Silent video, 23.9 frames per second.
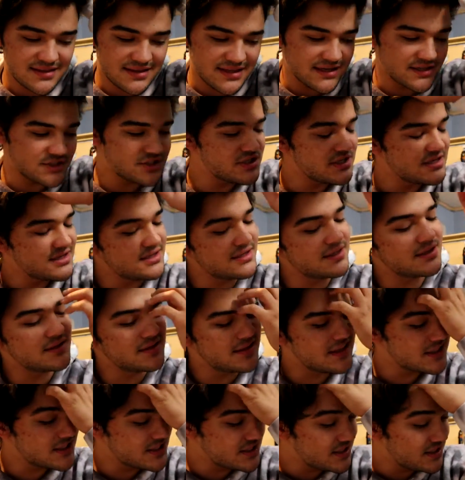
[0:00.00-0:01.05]
That
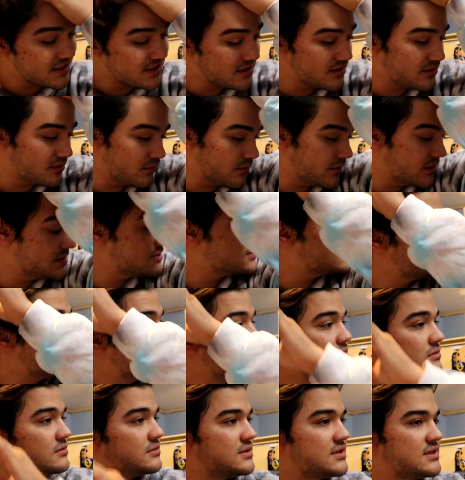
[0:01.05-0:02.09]
she went
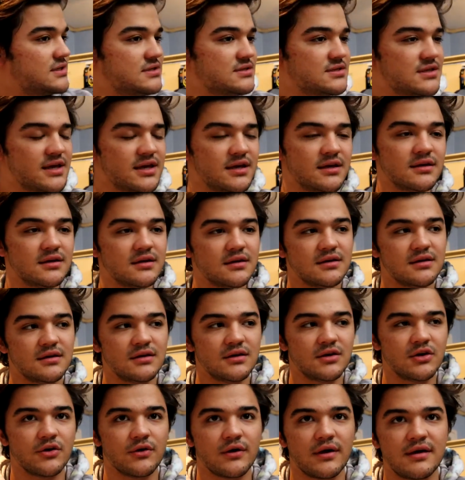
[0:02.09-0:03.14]
to his, like,
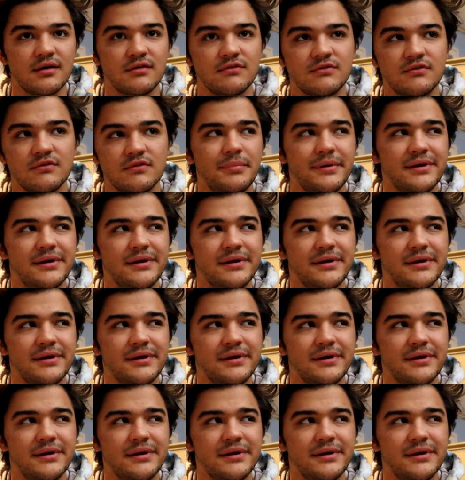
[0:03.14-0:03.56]
grave.